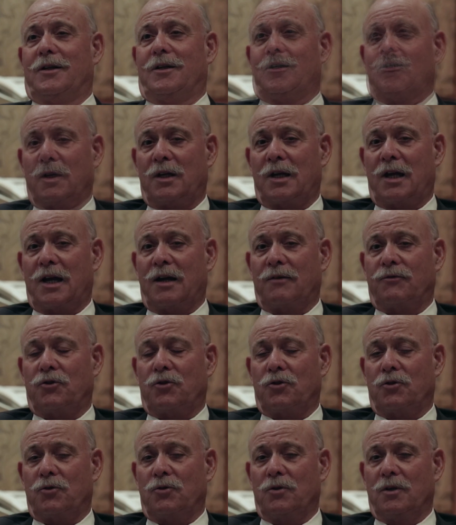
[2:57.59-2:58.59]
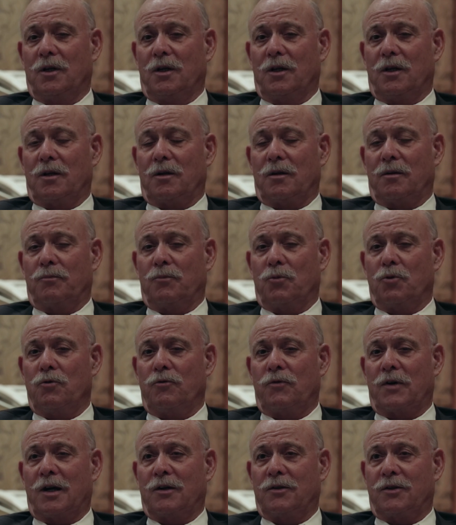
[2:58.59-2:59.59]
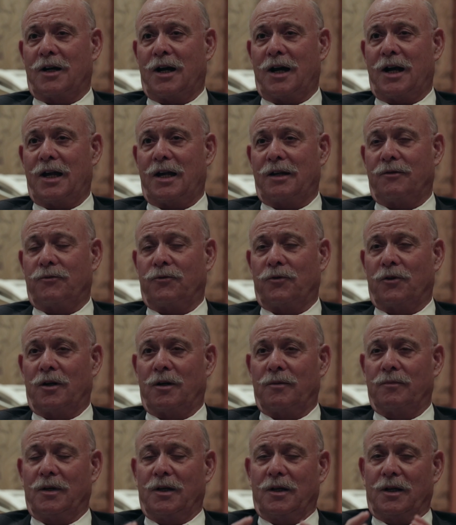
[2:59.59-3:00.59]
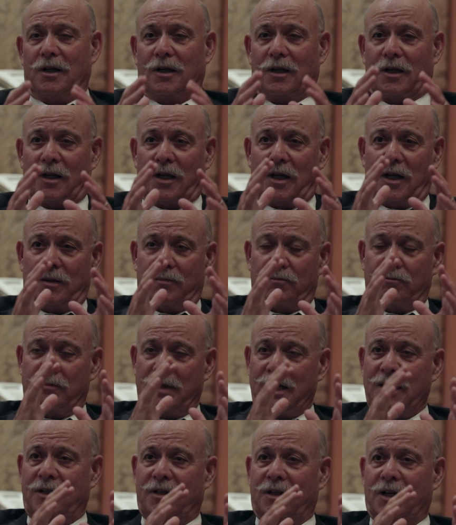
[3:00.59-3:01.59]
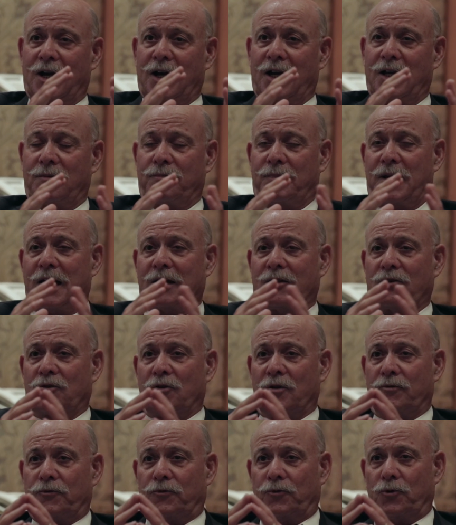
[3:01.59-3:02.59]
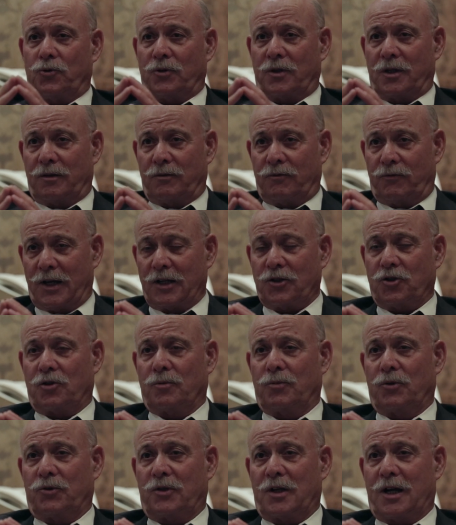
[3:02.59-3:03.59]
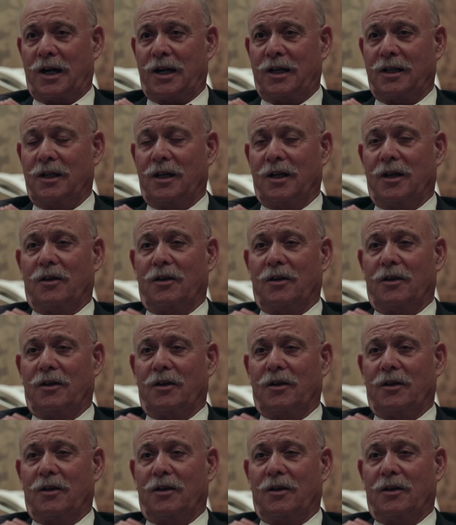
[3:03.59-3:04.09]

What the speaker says: We have to move our diet from a meat diet back to a fruit and vegetable diet